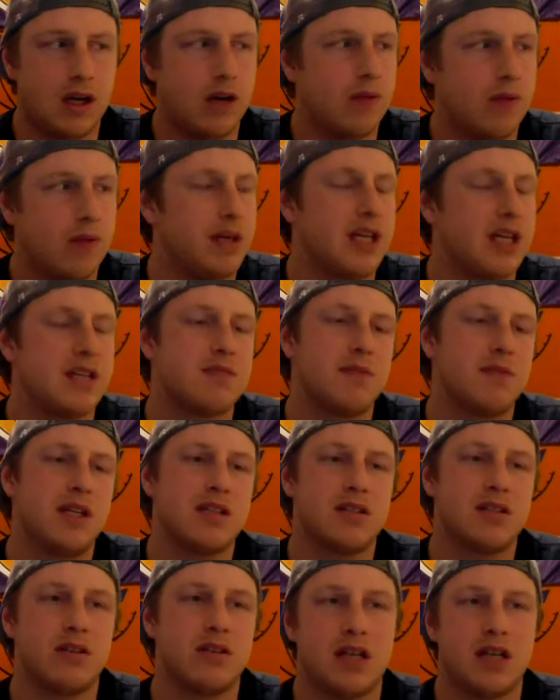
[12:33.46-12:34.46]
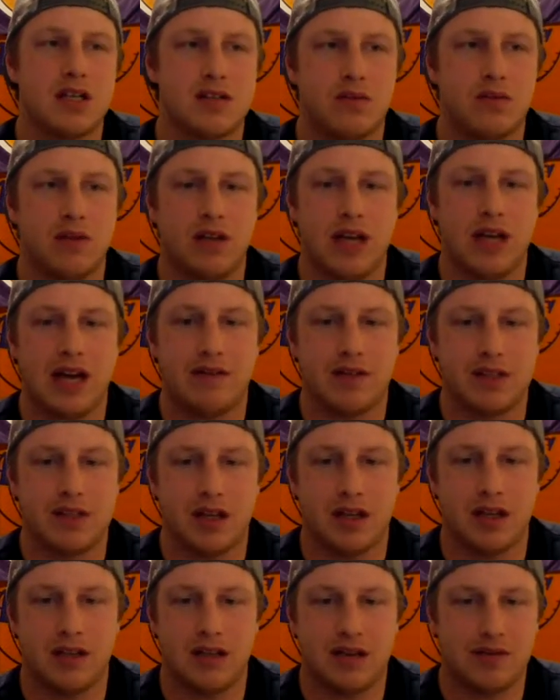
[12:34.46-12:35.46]
Because Minnesota doesn't really have a
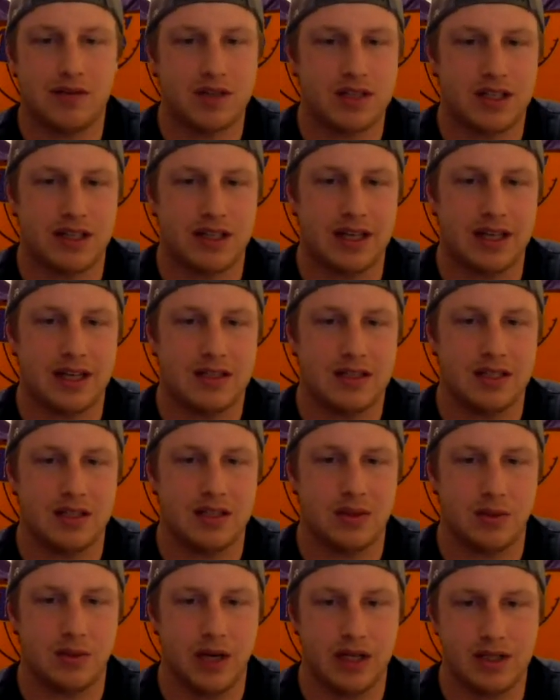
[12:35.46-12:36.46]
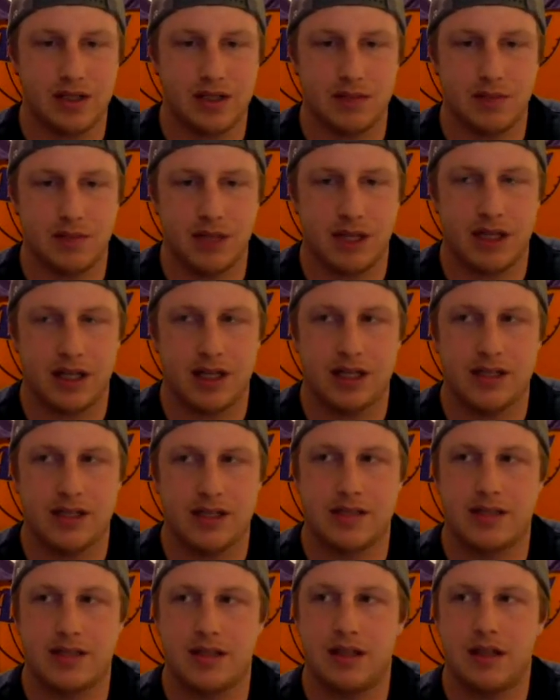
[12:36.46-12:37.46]
ton of leverage in that situation,
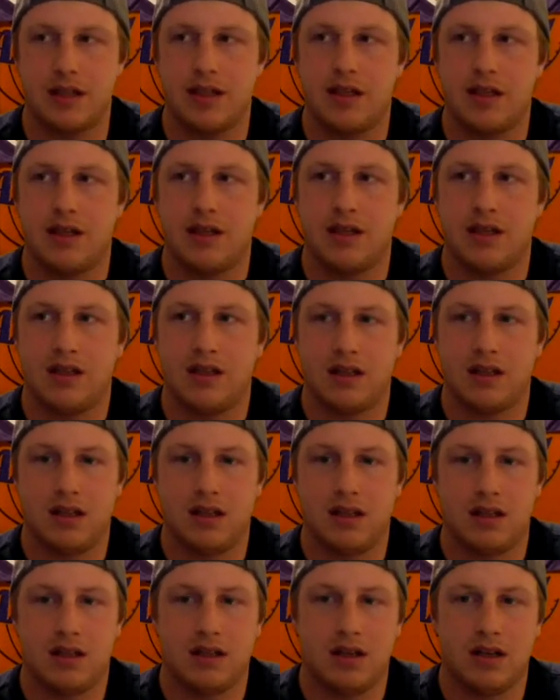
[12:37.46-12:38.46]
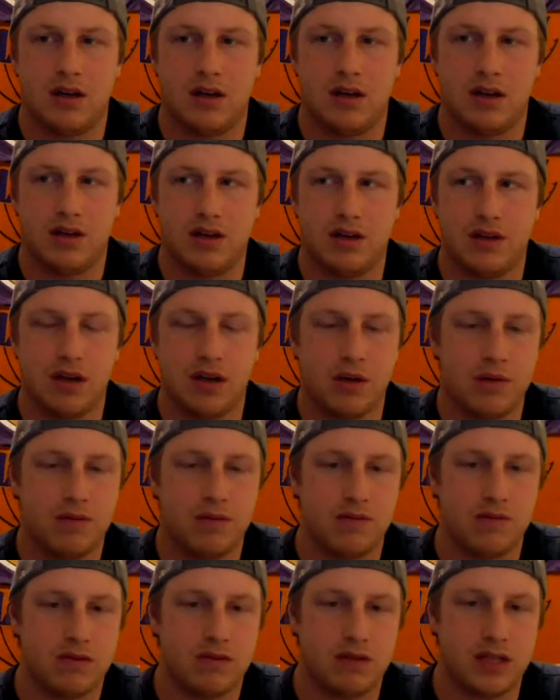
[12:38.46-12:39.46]
because if you don't
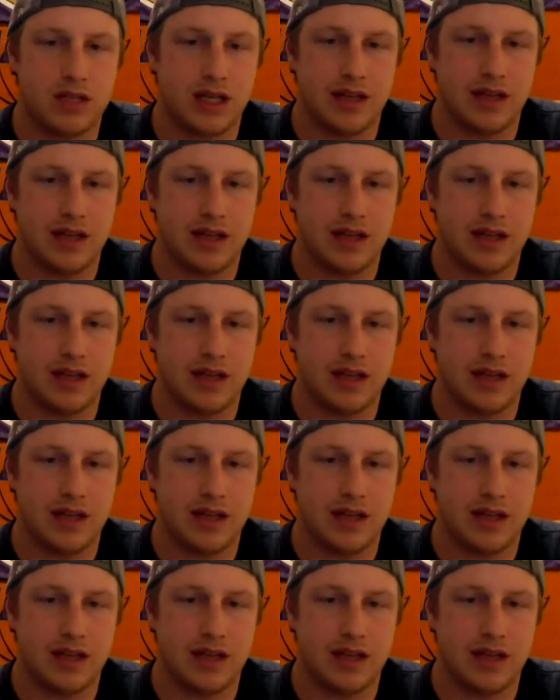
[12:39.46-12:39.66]
take